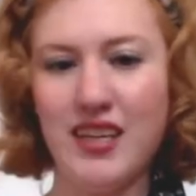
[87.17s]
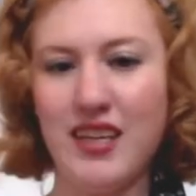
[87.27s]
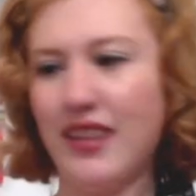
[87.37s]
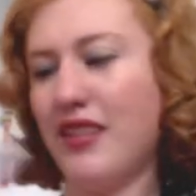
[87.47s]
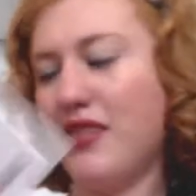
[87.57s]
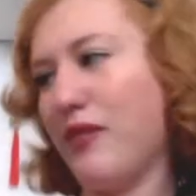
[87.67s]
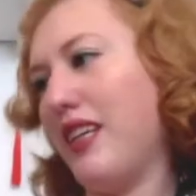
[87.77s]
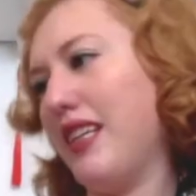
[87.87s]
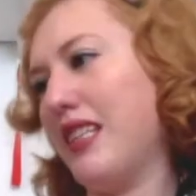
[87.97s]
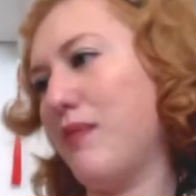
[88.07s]
This one
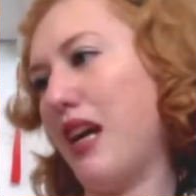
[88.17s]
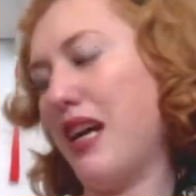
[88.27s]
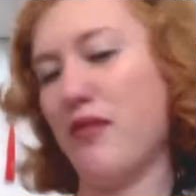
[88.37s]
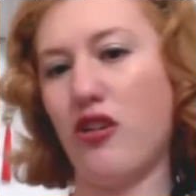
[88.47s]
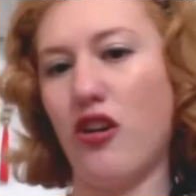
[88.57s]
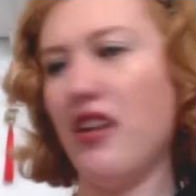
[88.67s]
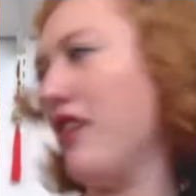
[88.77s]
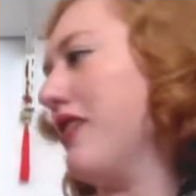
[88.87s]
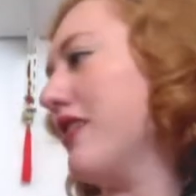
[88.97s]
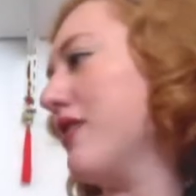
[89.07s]
is by
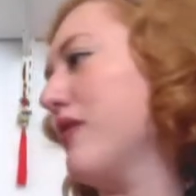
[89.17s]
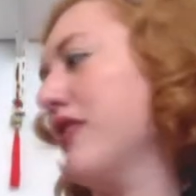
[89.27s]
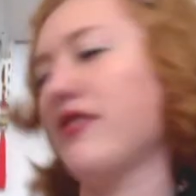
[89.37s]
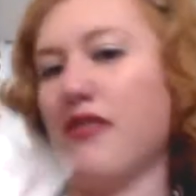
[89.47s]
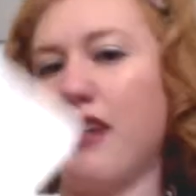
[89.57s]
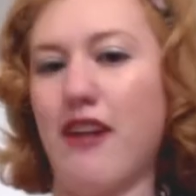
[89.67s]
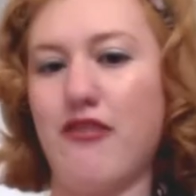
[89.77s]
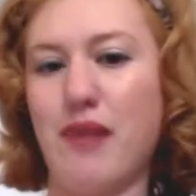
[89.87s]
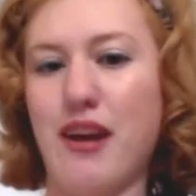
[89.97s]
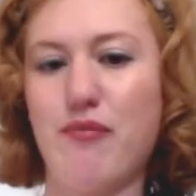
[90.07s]
McGraw-Hill. This one is from
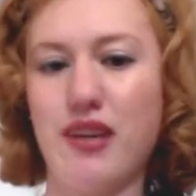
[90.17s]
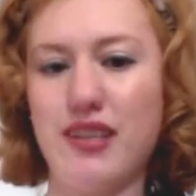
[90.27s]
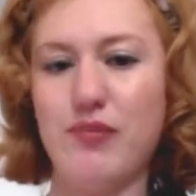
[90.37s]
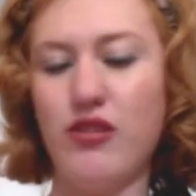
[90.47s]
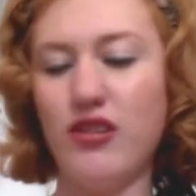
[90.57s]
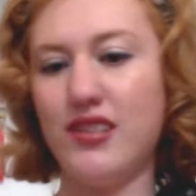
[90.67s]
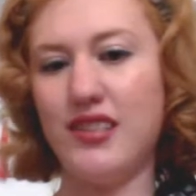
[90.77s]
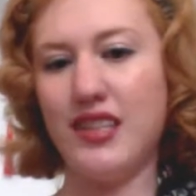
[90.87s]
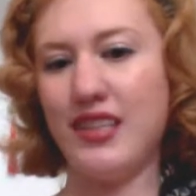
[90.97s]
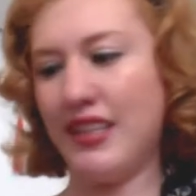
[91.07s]
Half Price Books.
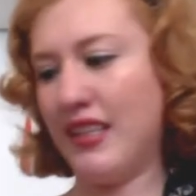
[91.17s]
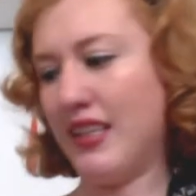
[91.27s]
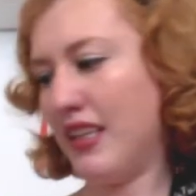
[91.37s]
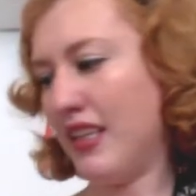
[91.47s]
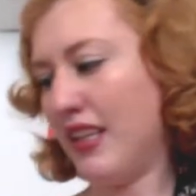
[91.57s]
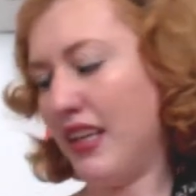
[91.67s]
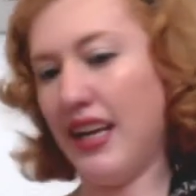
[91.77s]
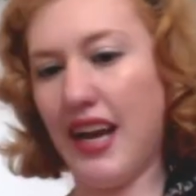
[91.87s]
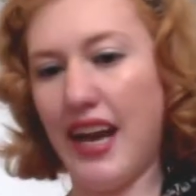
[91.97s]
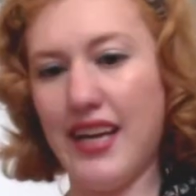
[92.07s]
It
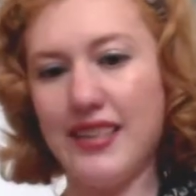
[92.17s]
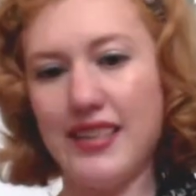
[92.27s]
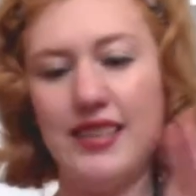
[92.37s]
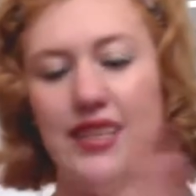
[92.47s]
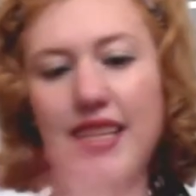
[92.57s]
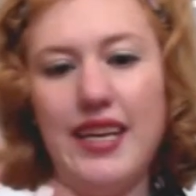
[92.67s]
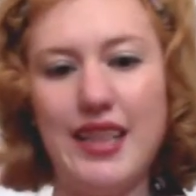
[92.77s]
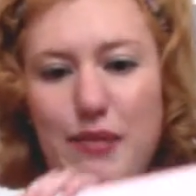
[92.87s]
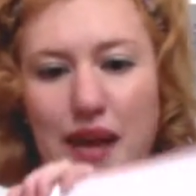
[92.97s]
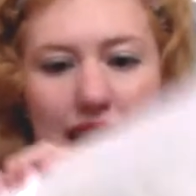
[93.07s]
has a CD in the
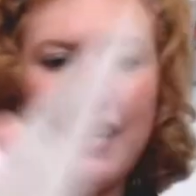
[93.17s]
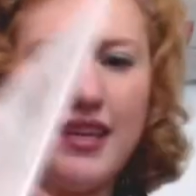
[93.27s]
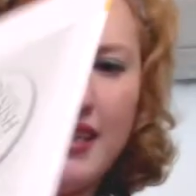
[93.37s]
back.